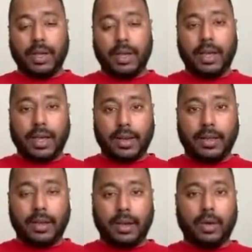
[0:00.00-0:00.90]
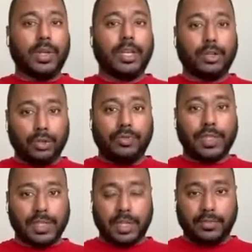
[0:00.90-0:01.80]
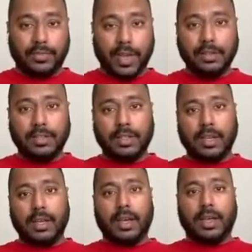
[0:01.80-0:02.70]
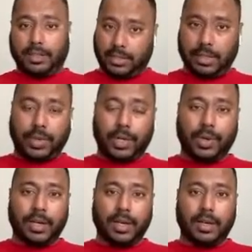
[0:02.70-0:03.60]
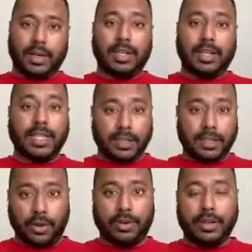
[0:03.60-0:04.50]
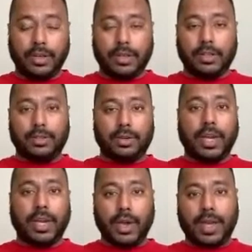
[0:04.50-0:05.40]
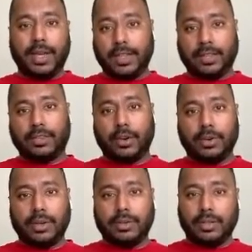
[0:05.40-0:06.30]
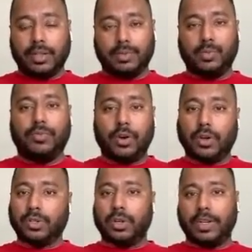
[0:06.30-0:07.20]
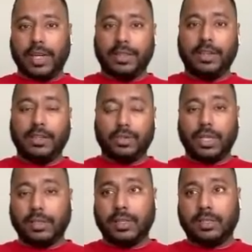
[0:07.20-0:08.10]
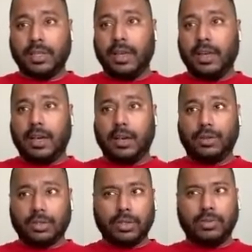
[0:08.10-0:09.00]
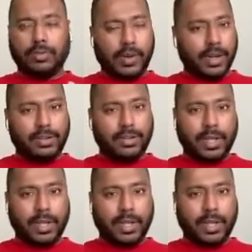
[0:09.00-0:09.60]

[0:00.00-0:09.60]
And we did two physical events. And this year we are doing a datathon. So Can You Hack It Datathon is more focused on data. So this is also very interesting